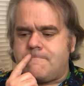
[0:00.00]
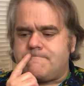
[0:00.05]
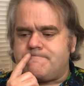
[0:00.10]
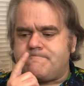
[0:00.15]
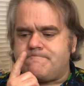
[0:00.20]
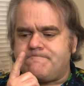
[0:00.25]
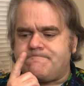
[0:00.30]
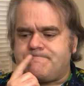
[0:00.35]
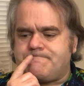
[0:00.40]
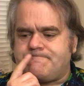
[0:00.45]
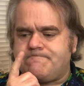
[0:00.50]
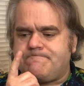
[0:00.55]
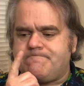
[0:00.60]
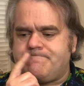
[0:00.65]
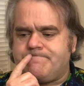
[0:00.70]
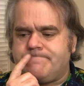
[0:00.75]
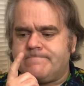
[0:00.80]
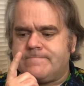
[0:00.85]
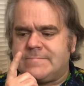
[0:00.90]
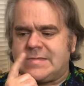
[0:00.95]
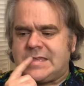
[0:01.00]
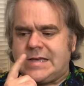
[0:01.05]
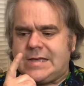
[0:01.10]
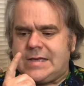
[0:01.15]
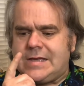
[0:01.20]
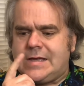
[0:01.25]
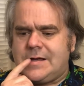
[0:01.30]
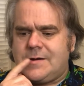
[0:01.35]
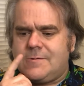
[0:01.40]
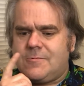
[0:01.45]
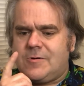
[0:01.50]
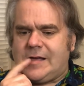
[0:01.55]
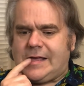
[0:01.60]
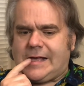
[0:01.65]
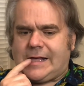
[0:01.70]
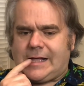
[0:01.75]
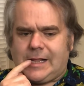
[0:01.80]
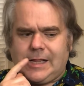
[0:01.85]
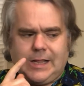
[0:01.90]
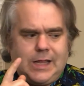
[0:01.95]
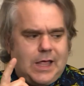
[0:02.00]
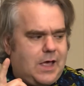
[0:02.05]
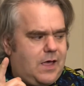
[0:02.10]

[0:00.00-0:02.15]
Well,